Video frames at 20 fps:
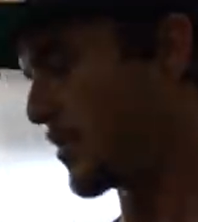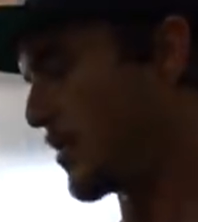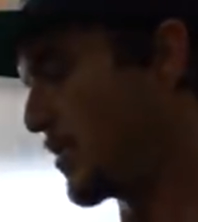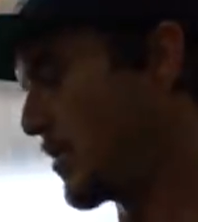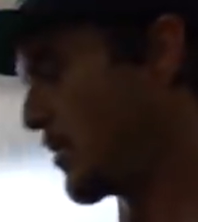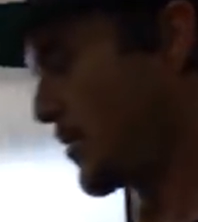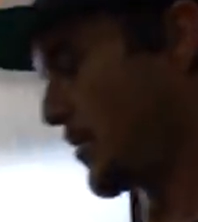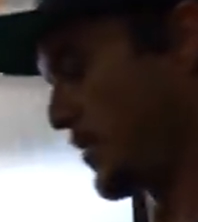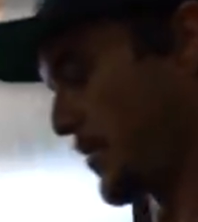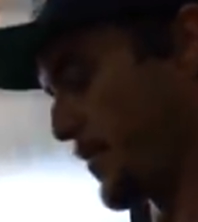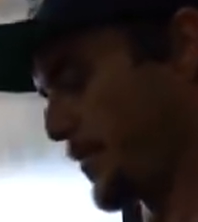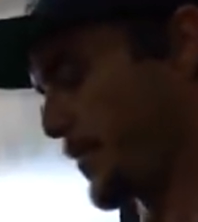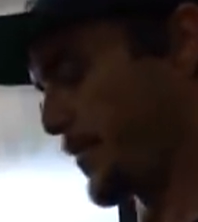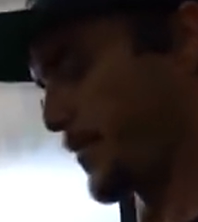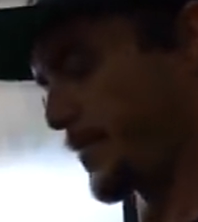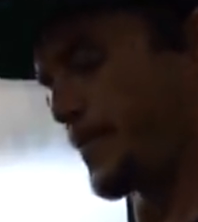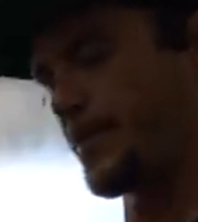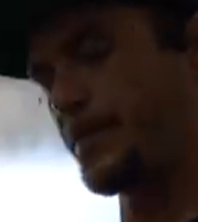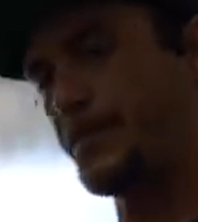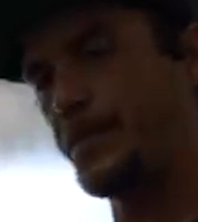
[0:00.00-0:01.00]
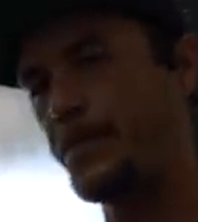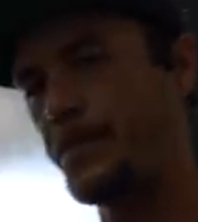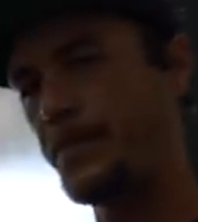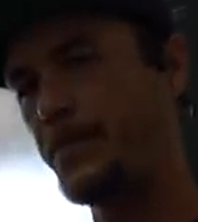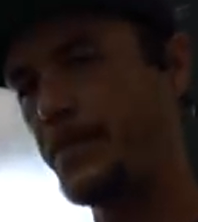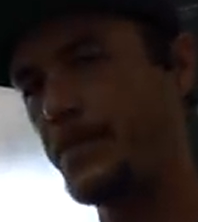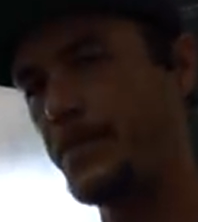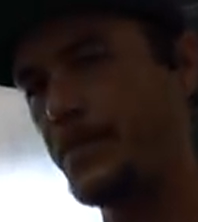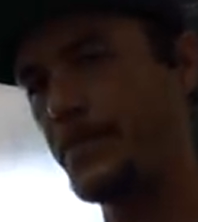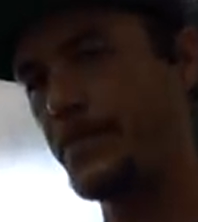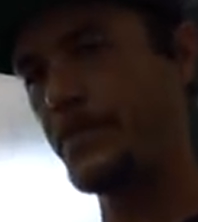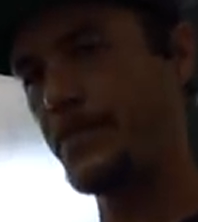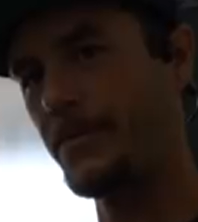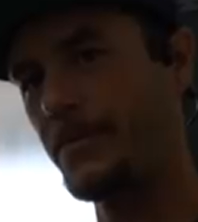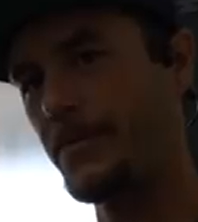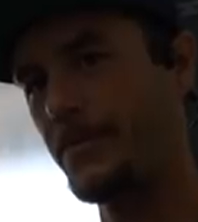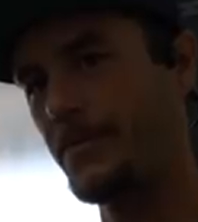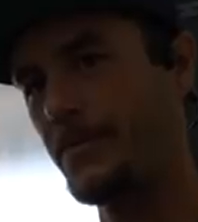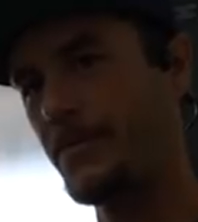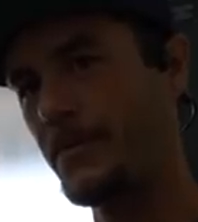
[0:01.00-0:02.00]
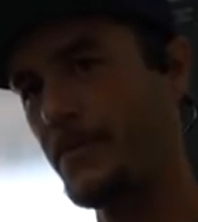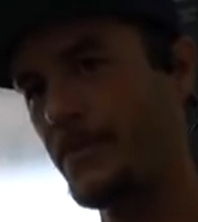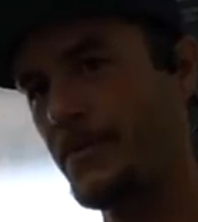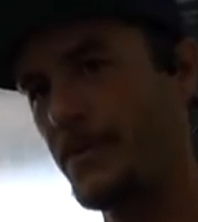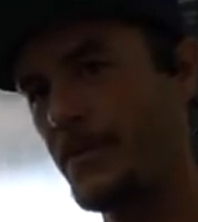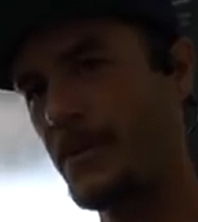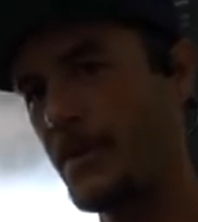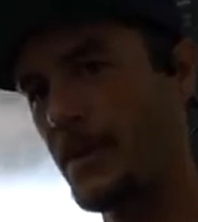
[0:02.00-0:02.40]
So you can't just buy it at AutoZone, is what you're telling me?